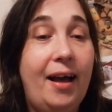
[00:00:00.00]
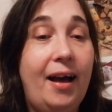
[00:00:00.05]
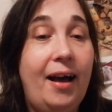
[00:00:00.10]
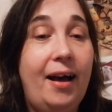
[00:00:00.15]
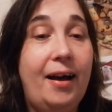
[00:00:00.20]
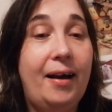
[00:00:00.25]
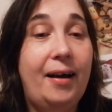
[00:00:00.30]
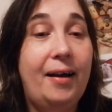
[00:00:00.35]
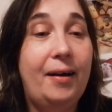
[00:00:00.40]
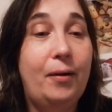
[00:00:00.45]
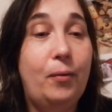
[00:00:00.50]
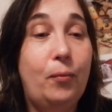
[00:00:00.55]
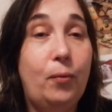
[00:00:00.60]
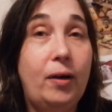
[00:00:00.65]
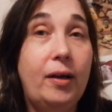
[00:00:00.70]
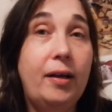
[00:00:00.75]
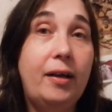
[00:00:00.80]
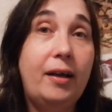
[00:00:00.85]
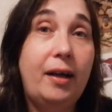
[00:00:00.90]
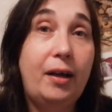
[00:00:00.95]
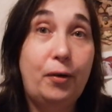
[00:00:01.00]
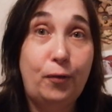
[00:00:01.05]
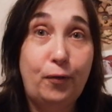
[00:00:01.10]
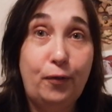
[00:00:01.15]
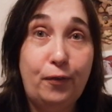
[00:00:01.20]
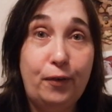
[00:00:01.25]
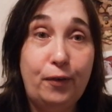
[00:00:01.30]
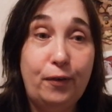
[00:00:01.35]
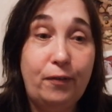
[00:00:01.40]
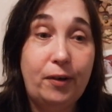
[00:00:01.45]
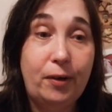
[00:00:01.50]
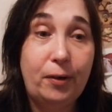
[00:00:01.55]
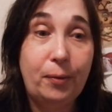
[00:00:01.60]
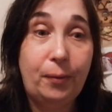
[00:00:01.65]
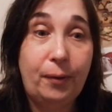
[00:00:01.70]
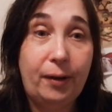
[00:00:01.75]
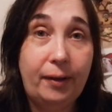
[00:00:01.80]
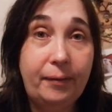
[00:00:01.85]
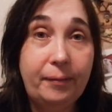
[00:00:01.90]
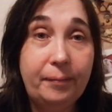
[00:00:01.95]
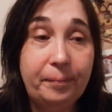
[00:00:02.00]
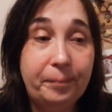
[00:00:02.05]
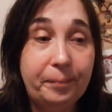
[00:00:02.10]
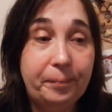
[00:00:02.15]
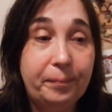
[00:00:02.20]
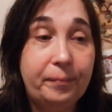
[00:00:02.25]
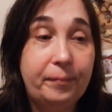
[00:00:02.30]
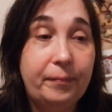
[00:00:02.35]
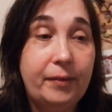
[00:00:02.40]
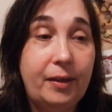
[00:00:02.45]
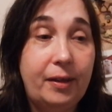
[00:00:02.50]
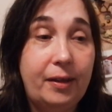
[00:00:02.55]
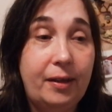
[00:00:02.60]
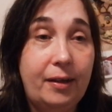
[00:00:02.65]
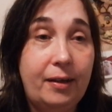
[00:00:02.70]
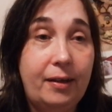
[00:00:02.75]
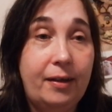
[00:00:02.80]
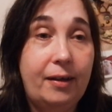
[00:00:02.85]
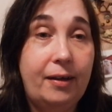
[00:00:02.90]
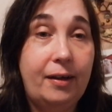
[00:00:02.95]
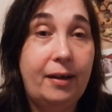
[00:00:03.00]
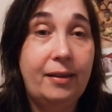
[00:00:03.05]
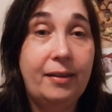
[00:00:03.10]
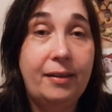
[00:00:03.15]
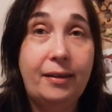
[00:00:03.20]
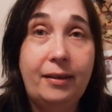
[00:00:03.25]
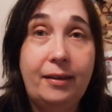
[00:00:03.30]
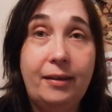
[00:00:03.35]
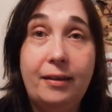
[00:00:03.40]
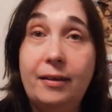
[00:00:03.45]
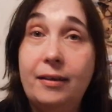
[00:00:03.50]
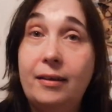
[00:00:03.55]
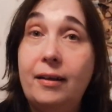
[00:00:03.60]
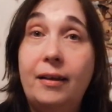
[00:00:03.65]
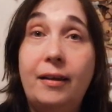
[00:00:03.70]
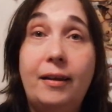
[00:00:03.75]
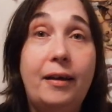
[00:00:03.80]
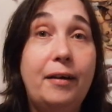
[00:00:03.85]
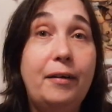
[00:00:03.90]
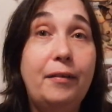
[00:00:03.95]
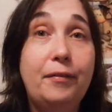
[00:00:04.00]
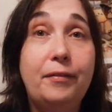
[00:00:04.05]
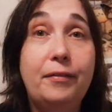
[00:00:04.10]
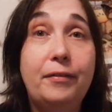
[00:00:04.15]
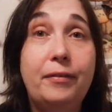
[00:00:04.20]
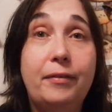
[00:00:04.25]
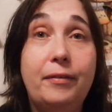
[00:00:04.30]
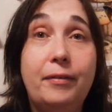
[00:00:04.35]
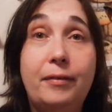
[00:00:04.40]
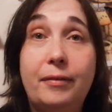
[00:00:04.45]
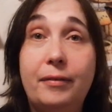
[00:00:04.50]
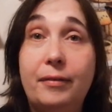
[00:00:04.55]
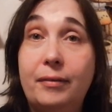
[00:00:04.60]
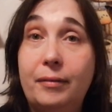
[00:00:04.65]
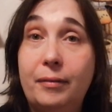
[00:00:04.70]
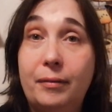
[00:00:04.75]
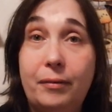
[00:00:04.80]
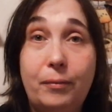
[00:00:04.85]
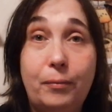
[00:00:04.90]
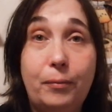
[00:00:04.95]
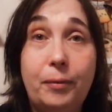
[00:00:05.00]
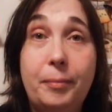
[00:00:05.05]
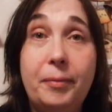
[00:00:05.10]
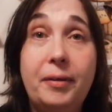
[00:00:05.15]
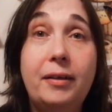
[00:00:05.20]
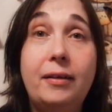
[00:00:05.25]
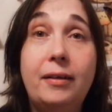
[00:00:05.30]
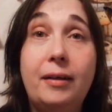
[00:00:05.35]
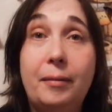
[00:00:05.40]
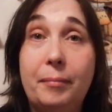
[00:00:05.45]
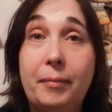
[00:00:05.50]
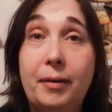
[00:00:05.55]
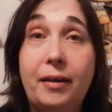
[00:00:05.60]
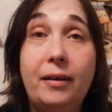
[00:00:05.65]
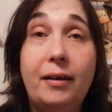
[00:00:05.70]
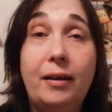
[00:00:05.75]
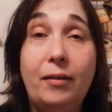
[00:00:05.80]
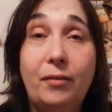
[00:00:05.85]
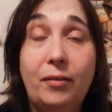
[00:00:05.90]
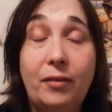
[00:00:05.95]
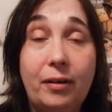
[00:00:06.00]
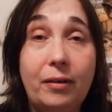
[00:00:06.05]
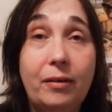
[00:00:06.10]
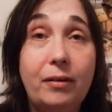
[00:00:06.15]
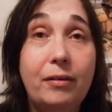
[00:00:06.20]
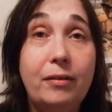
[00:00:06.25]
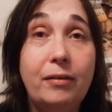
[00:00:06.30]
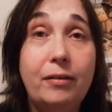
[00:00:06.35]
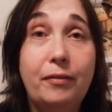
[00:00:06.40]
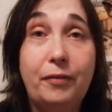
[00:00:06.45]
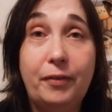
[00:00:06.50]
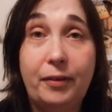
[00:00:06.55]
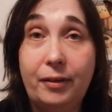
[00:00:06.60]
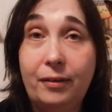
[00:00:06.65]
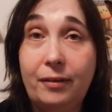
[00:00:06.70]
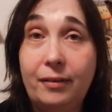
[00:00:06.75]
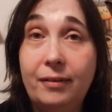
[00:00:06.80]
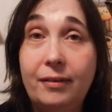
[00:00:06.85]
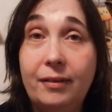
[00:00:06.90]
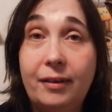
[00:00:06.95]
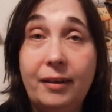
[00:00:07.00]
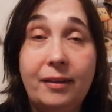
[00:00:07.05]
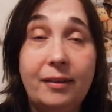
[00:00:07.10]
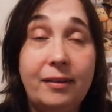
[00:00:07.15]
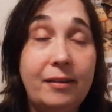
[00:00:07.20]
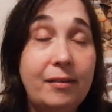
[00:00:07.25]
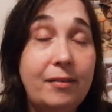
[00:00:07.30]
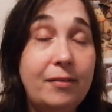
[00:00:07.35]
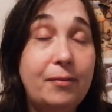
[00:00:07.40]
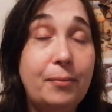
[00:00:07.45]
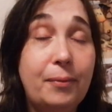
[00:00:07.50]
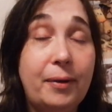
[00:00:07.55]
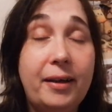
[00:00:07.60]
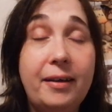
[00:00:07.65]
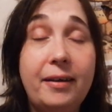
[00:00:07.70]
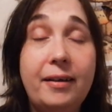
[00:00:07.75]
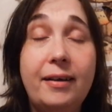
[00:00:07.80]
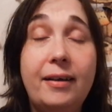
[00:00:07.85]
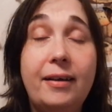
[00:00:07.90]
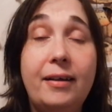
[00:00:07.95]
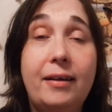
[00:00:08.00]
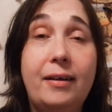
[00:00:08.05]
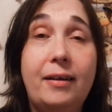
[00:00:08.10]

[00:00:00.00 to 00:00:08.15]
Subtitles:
When I don't feel very well, I think a lot of women and men out there feel like this way.